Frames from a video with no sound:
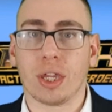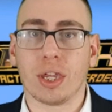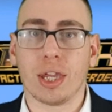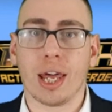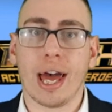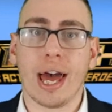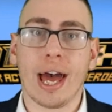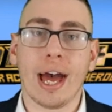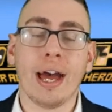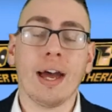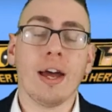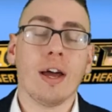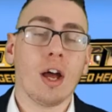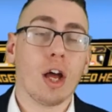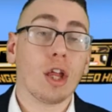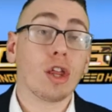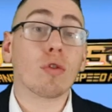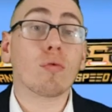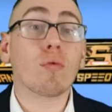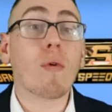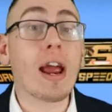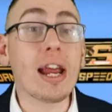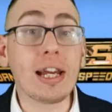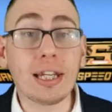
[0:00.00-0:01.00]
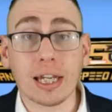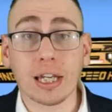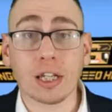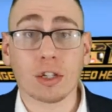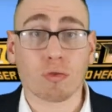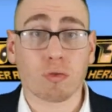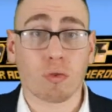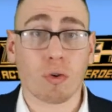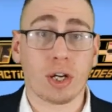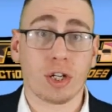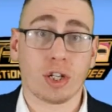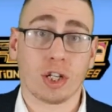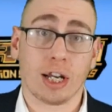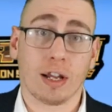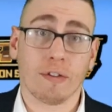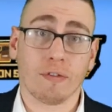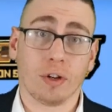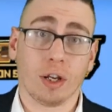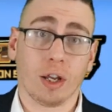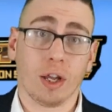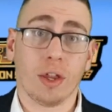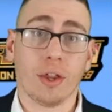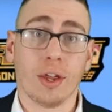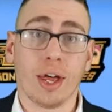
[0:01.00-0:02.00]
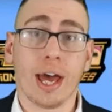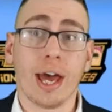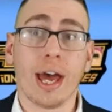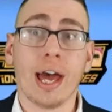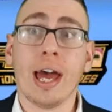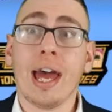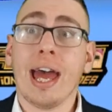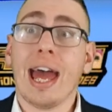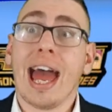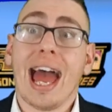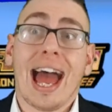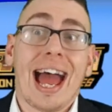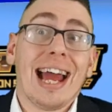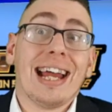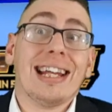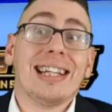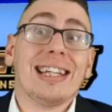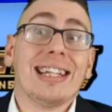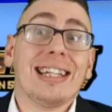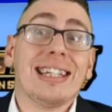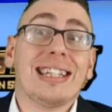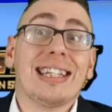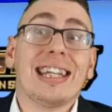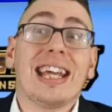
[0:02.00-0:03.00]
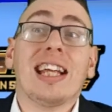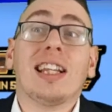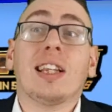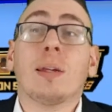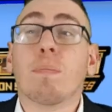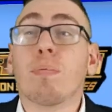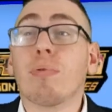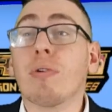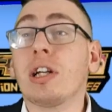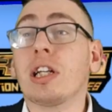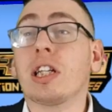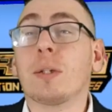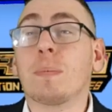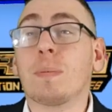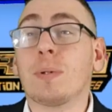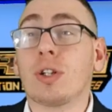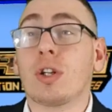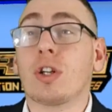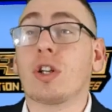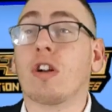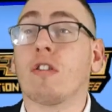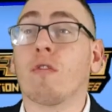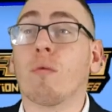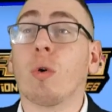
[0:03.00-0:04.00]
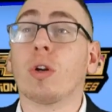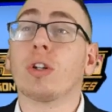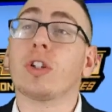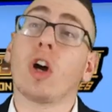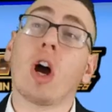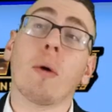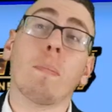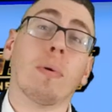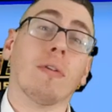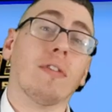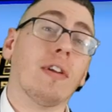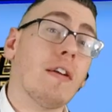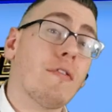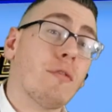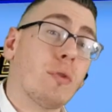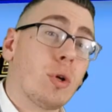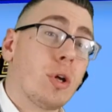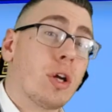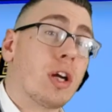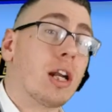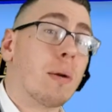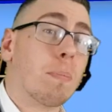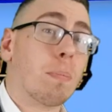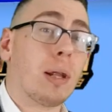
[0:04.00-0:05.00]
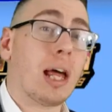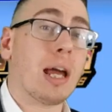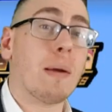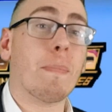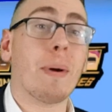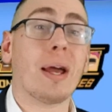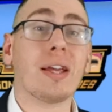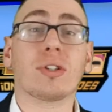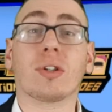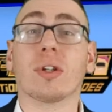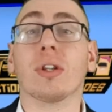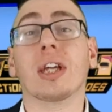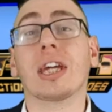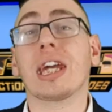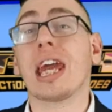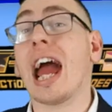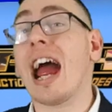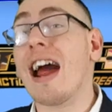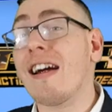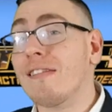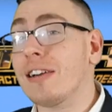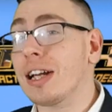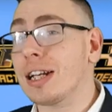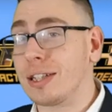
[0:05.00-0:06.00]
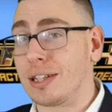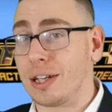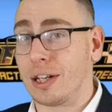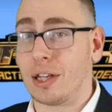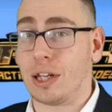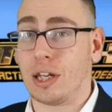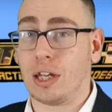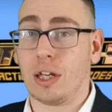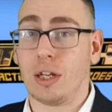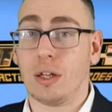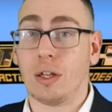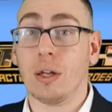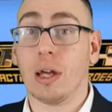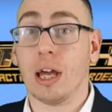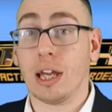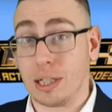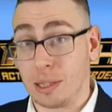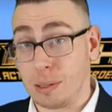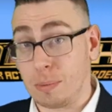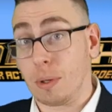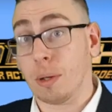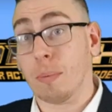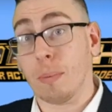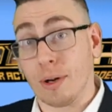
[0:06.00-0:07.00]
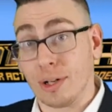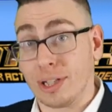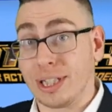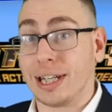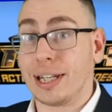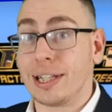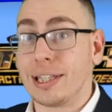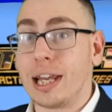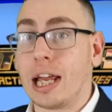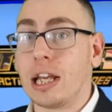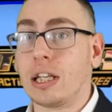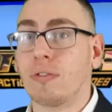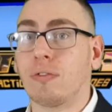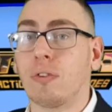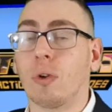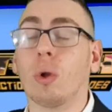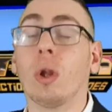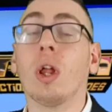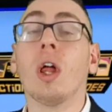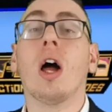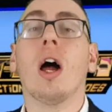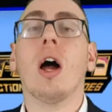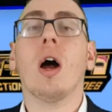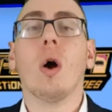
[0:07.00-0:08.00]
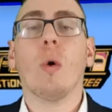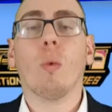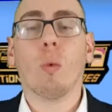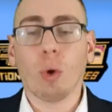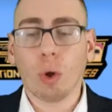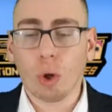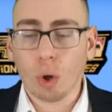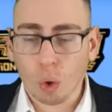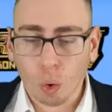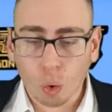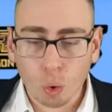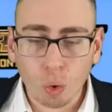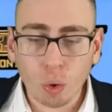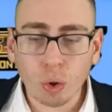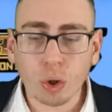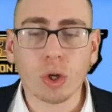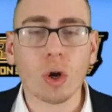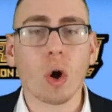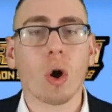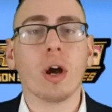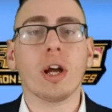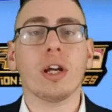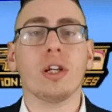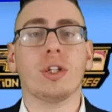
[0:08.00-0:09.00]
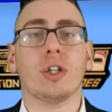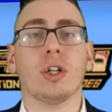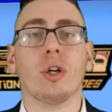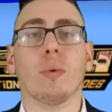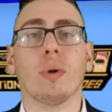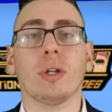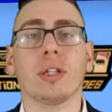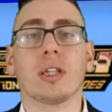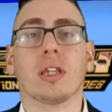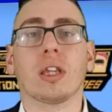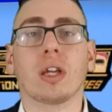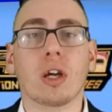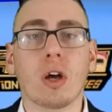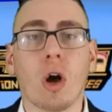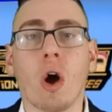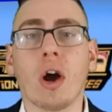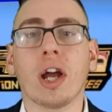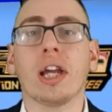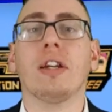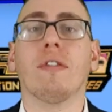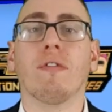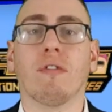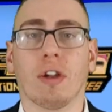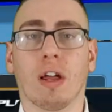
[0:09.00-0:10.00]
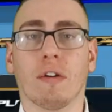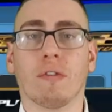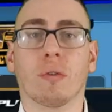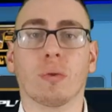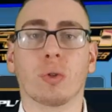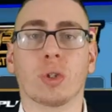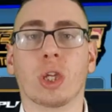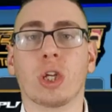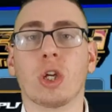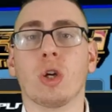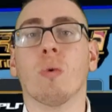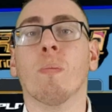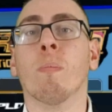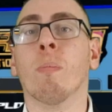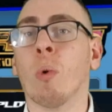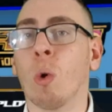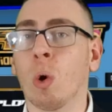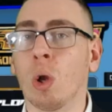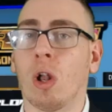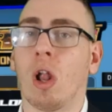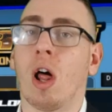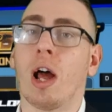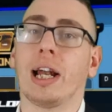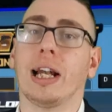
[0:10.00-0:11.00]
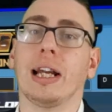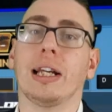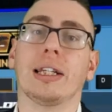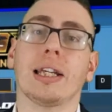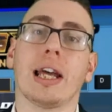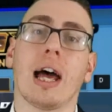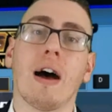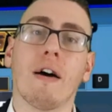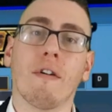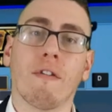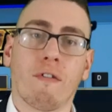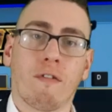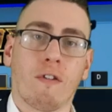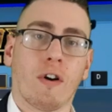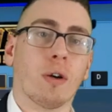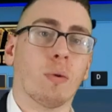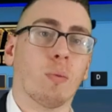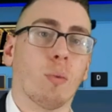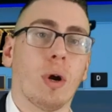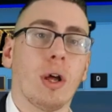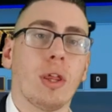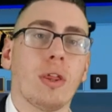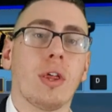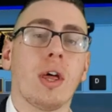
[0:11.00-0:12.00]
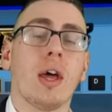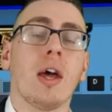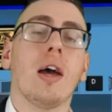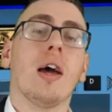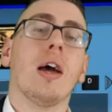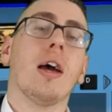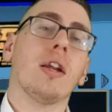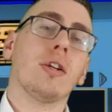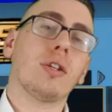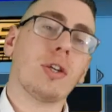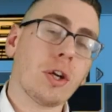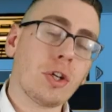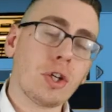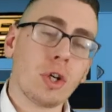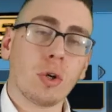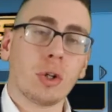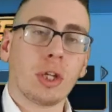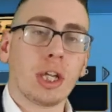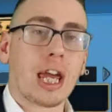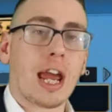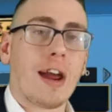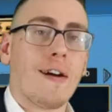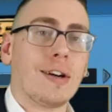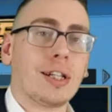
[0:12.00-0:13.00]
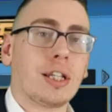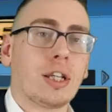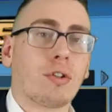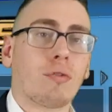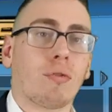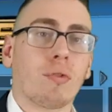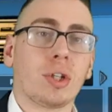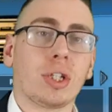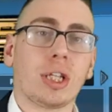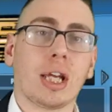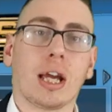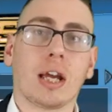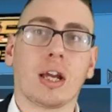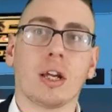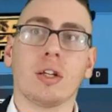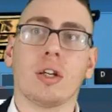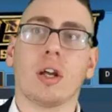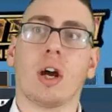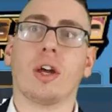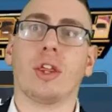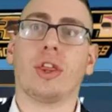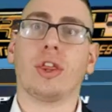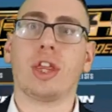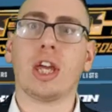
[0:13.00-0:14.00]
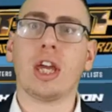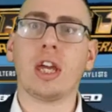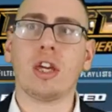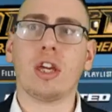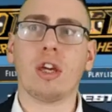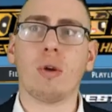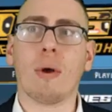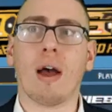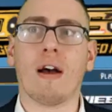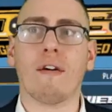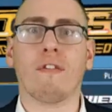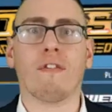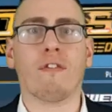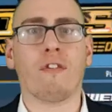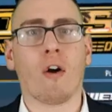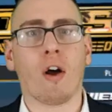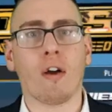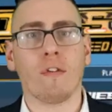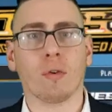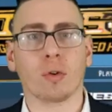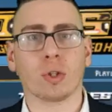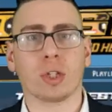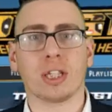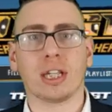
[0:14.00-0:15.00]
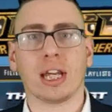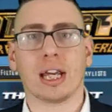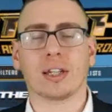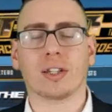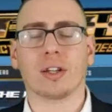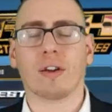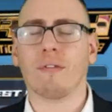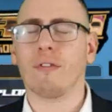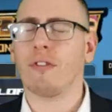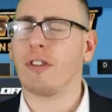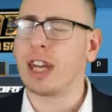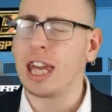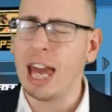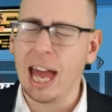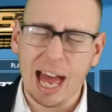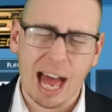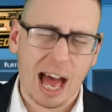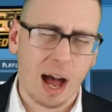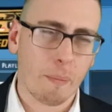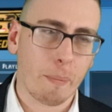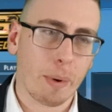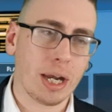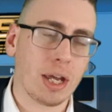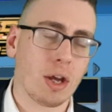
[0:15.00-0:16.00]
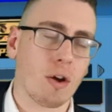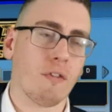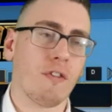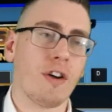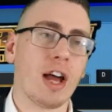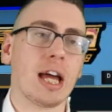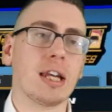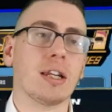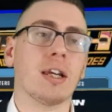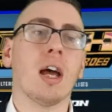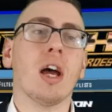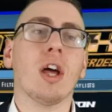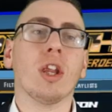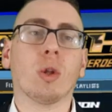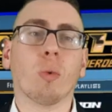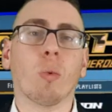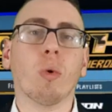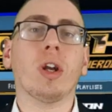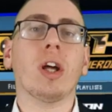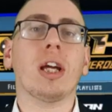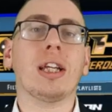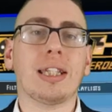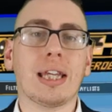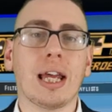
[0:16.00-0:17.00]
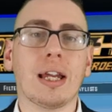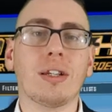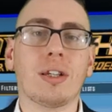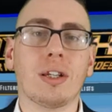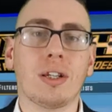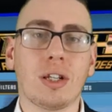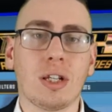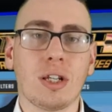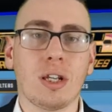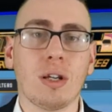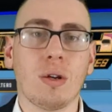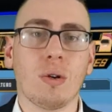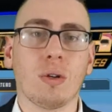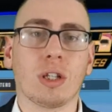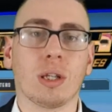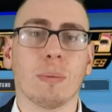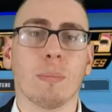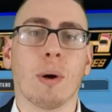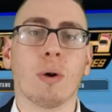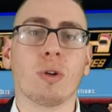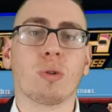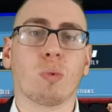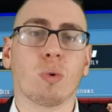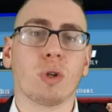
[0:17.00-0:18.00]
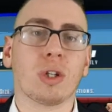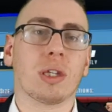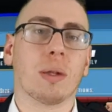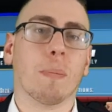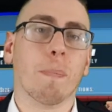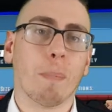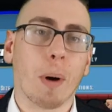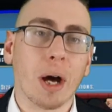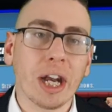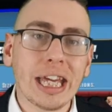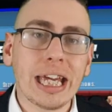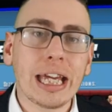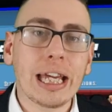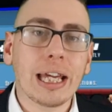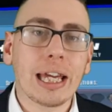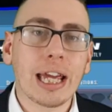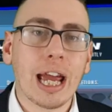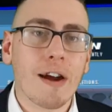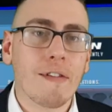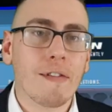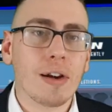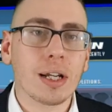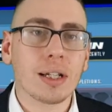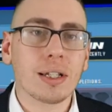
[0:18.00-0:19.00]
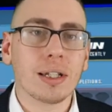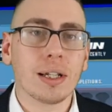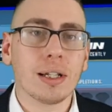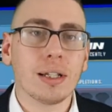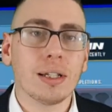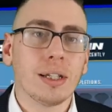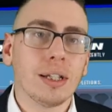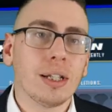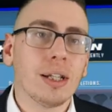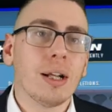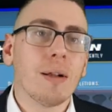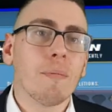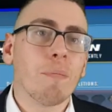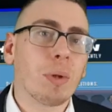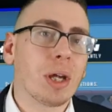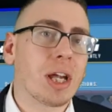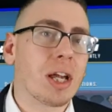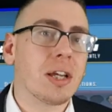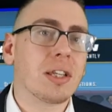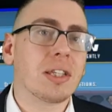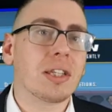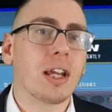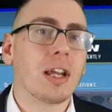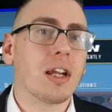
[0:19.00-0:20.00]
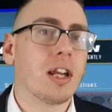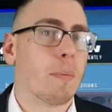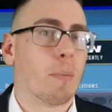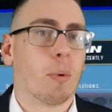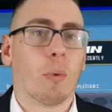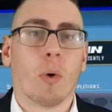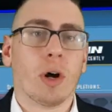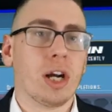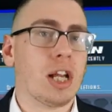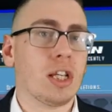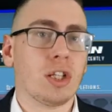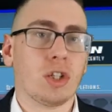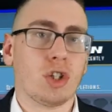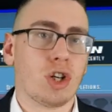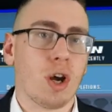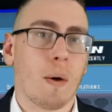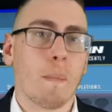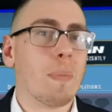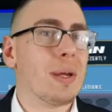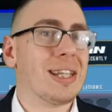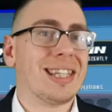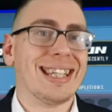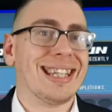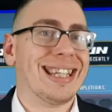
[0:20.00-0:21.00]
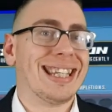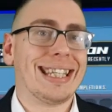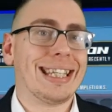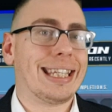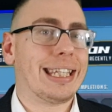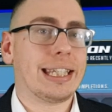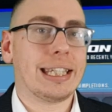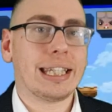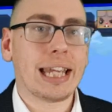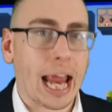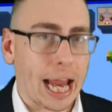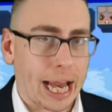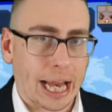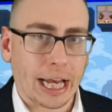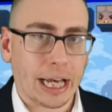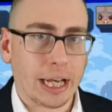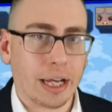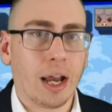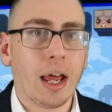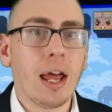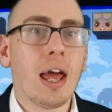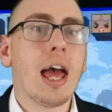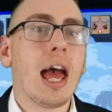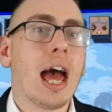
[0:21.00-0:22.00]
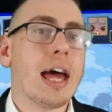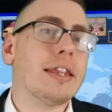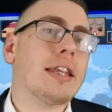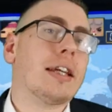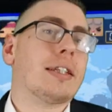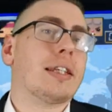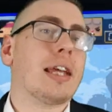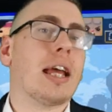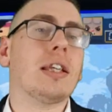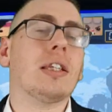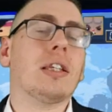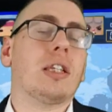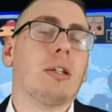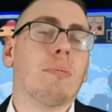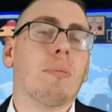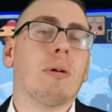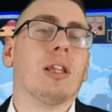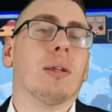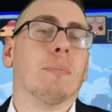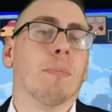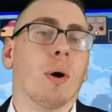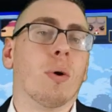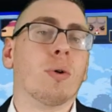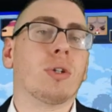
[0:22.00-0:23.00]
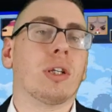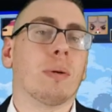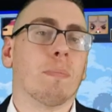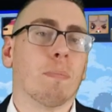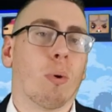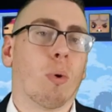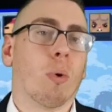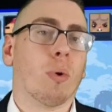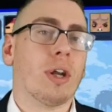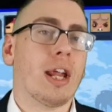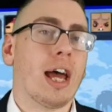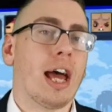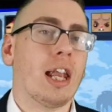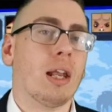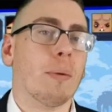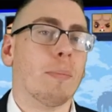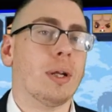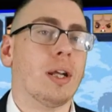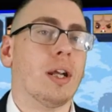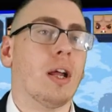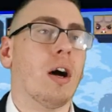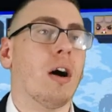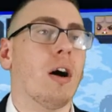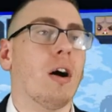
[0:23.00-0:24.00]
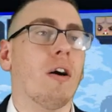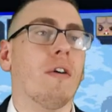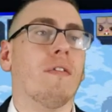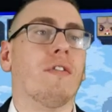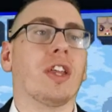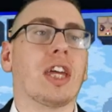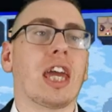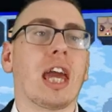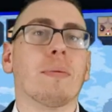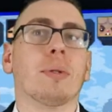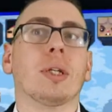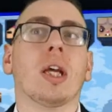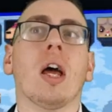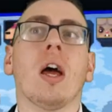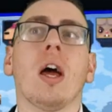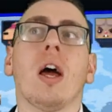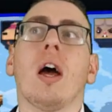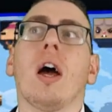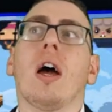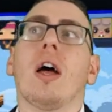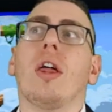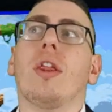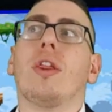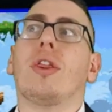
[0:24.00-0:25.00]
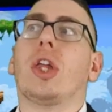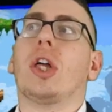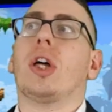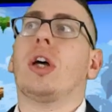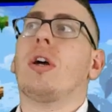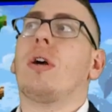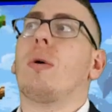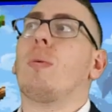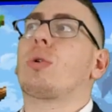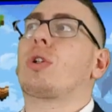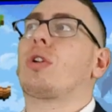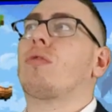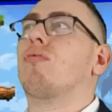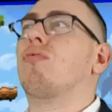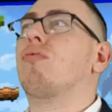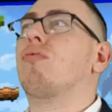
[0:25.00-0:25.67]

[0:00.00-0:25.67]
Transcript: are there, the ratings for each level are there, and indeed the predisposition of what type of level you're going to play based on the character that is the most successful will all guide you into the kind of levels that you're more likely to have fun with. Touching on the characters for a second, I think you have 5 or 6, I forget how many offhand. The one I tended to use the most was the bunny character, because number one, his jump is insane, and that tends to be the most important element of the games. It was a